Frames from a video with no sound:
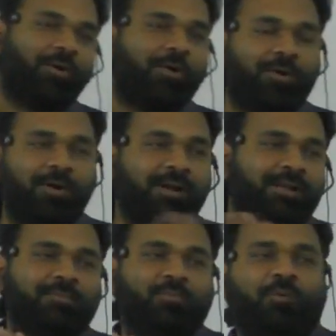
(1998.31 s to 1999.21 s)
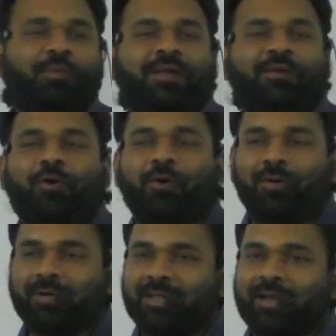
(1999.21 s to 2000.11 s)
all mobile,
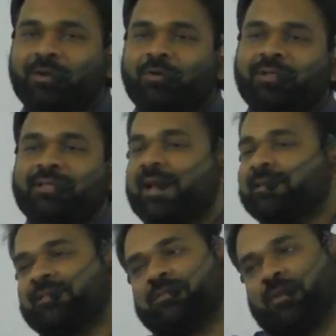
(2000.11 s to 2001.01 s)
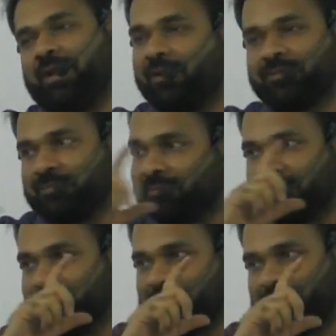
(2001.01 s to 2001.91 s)
all the electronic gadgets will have
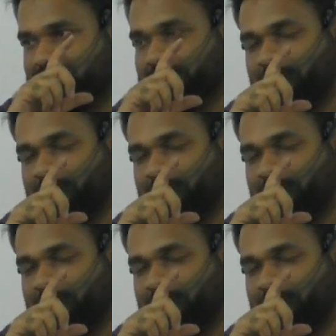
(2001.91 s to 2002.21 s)
some chips.